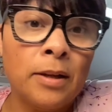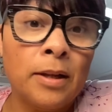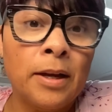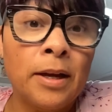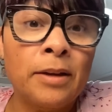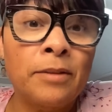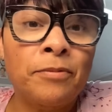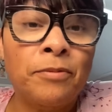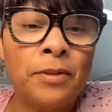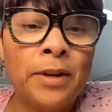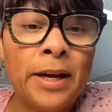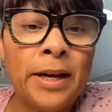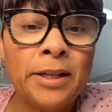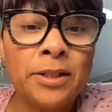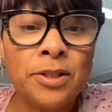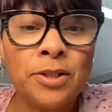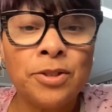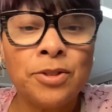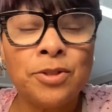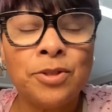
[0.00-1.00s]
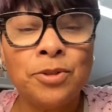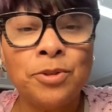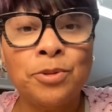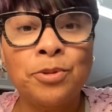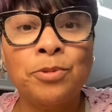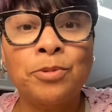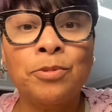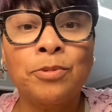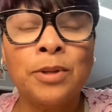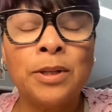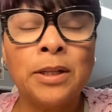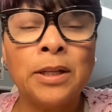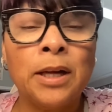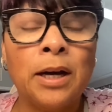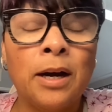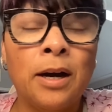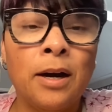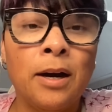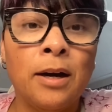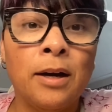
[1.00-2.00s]
it flashes to
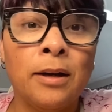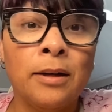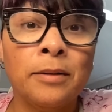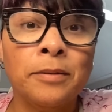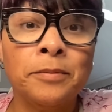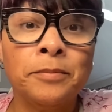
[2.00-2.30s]
uh,